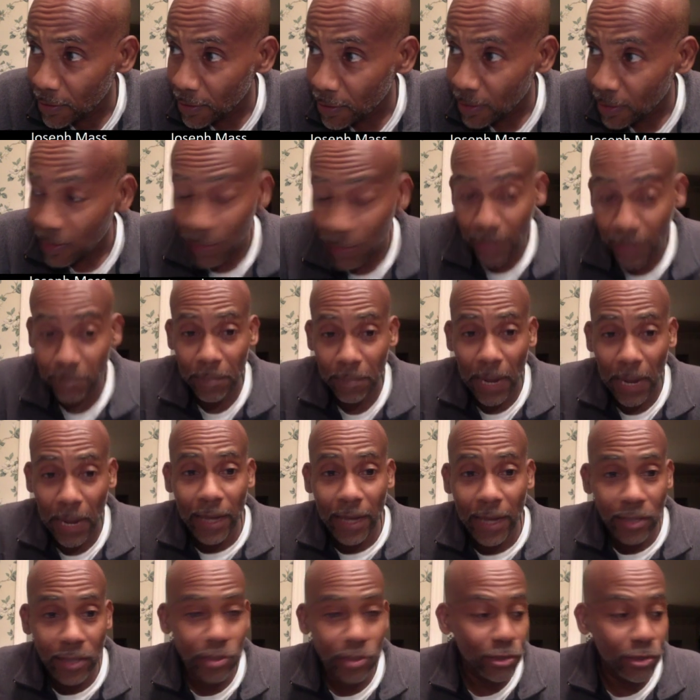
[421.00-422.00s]
Now,
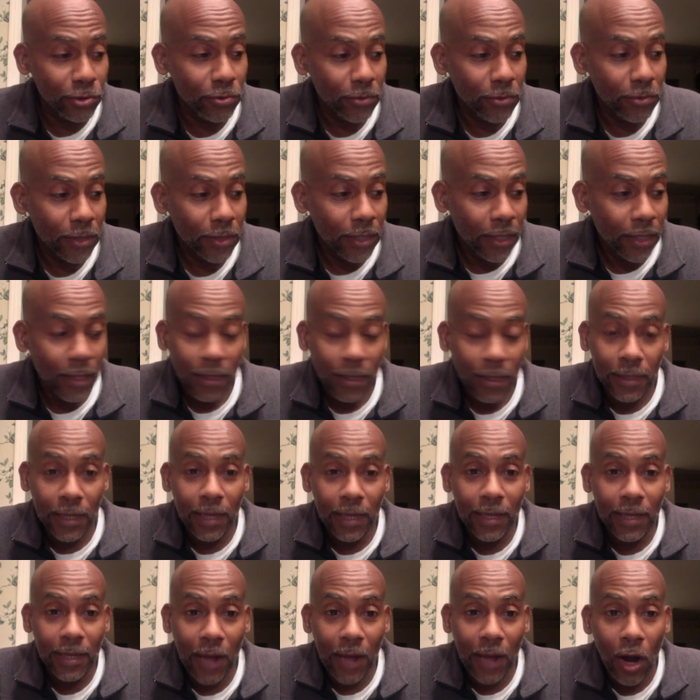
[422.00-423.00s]
mind you,
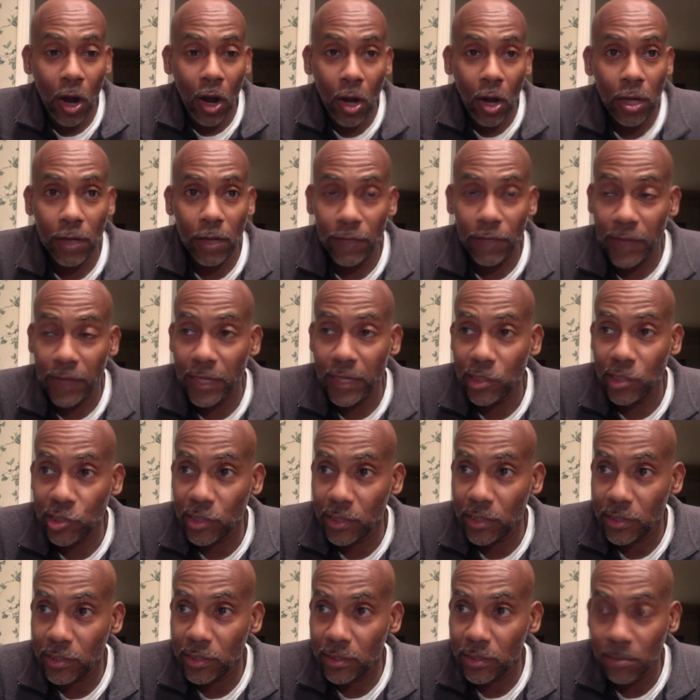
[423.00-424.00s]
all of these
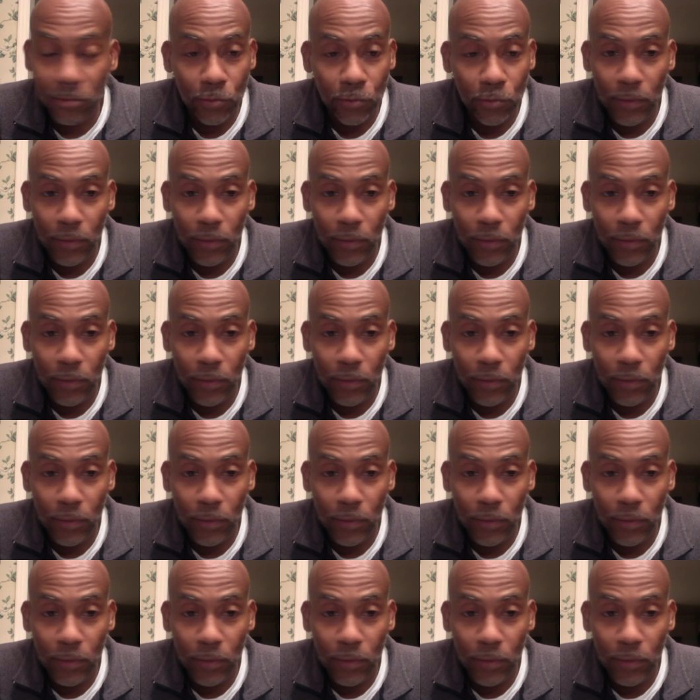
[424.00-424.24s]
systems would